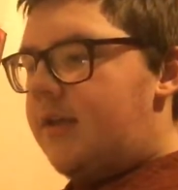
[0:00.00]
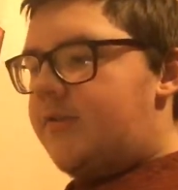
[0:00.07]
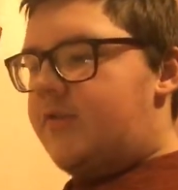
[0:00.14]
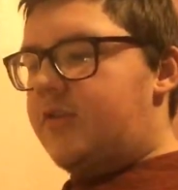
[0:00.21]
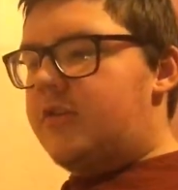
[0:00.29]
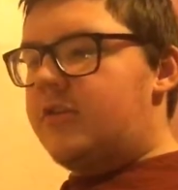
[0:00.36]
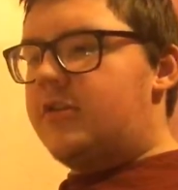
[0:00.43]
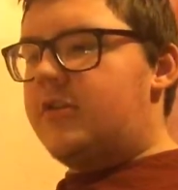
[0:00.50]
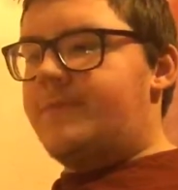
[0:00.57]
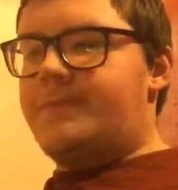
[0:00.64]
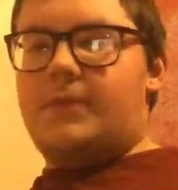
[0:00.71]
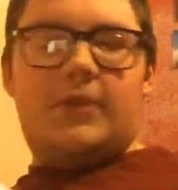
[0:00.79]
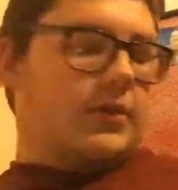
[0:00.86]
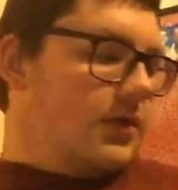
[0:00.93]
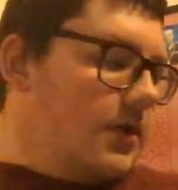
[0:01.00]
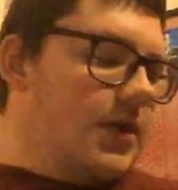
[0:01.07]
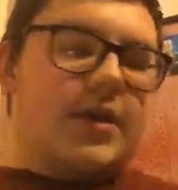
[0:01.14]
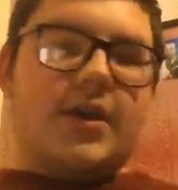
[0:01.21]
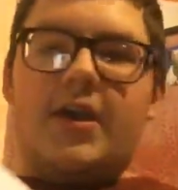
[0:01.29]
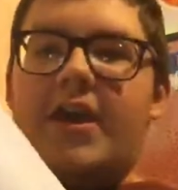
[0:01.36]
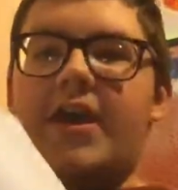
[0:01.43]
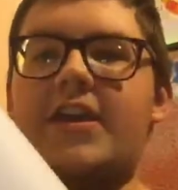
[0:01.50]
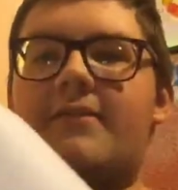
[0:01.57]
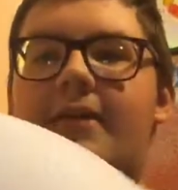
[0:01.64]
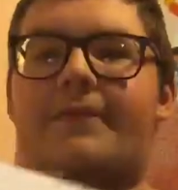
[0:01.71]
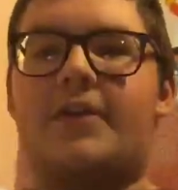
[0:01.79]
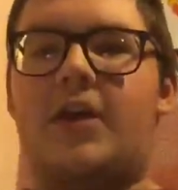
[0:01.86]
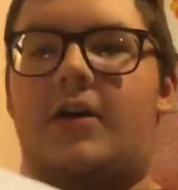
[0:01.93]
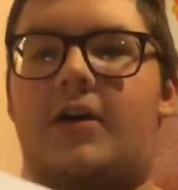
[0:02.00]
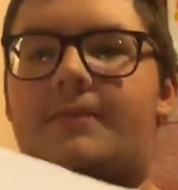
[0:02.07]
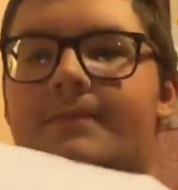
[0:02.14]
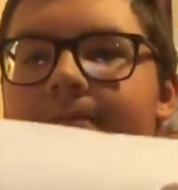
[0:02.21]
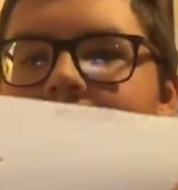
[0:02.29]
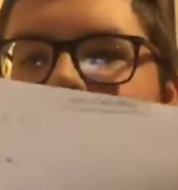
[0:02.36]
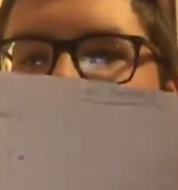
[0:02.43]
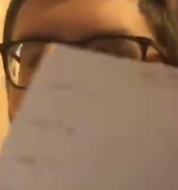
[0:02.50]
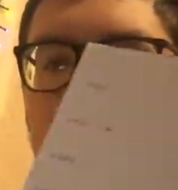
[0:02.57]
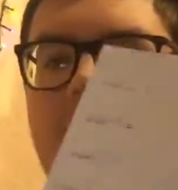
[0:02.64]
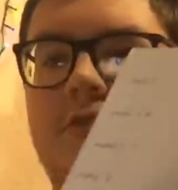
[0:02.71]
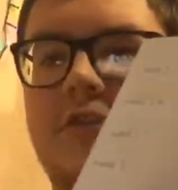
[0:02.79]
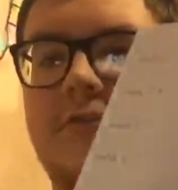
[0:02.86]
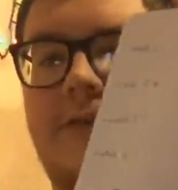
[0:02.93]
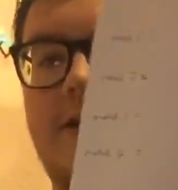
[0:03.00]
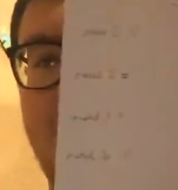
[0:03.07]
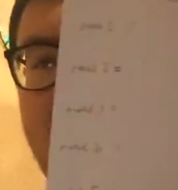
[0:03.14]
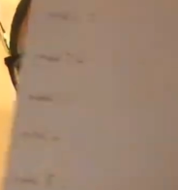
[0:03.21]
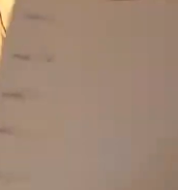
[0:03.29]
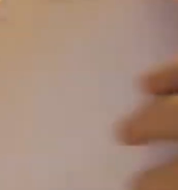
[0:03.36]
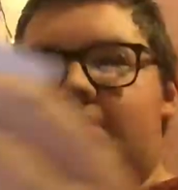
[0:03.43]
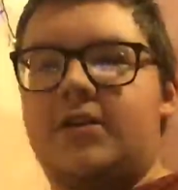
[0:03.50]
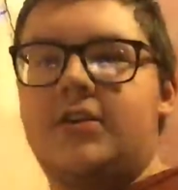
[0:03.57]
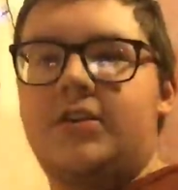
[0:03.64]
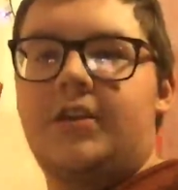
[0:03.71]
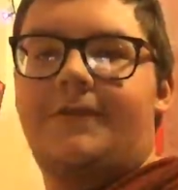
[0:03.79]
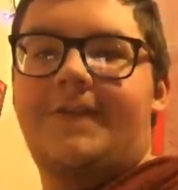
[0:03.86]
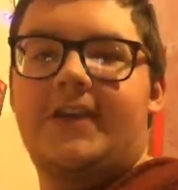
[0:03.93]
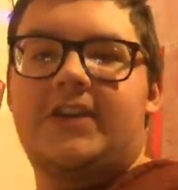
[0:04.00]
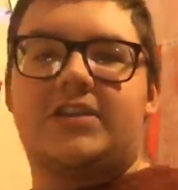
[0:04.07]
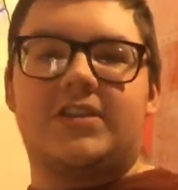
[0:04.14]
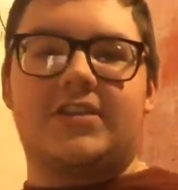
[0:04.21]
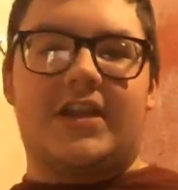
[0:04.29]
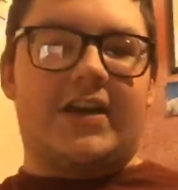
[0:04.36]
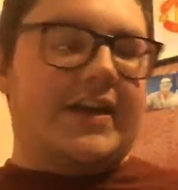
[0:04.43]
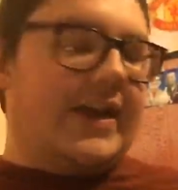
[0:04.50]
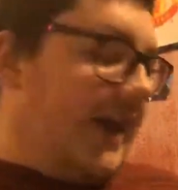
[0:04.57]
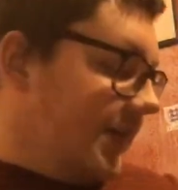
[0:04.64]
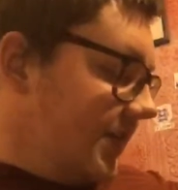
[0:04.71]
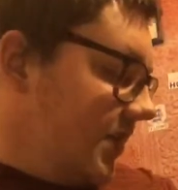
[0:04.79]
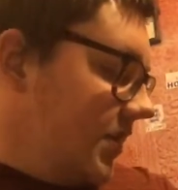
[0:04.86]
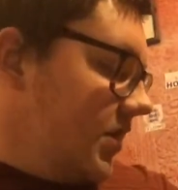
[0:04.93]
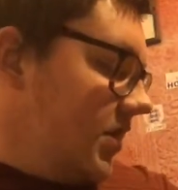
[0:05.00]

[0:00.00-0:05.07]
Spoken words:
So, here I'm going to write down the fixtures that I get.